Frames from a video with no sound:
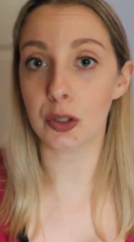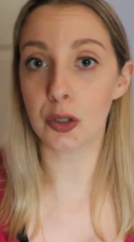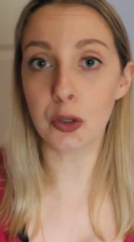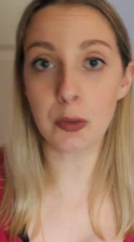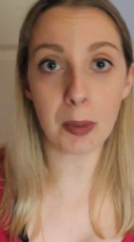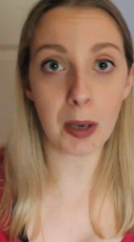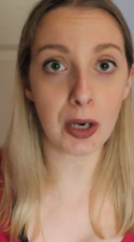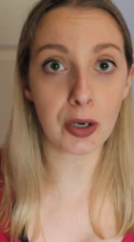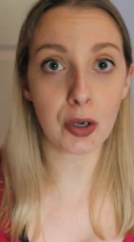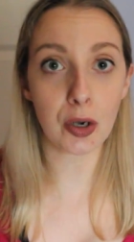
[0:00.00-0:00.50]

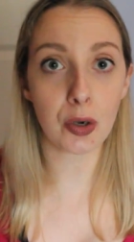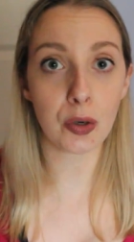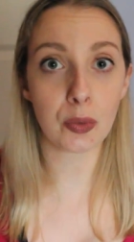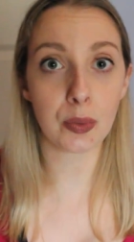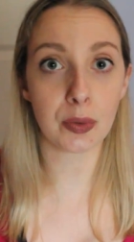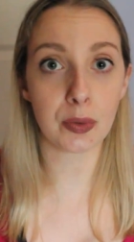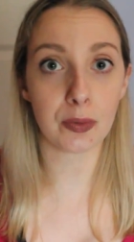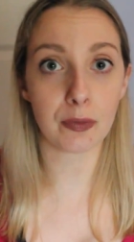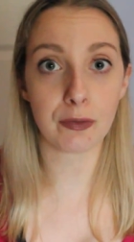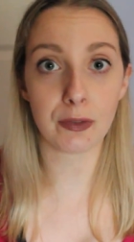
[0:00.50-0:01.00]
coupon
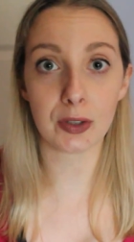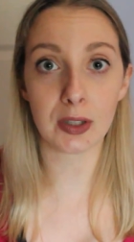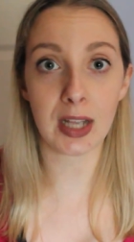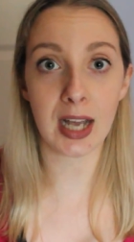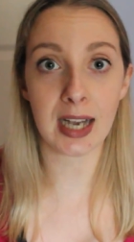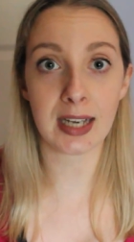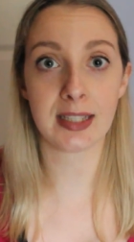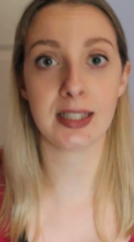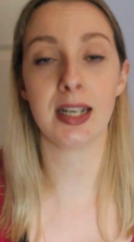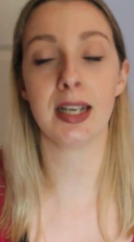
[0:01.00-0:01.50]
code for
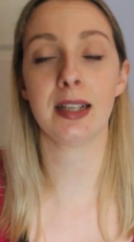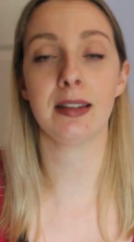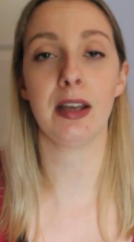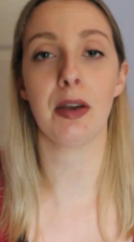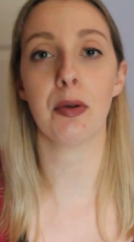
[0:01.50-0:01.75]
LacTeck.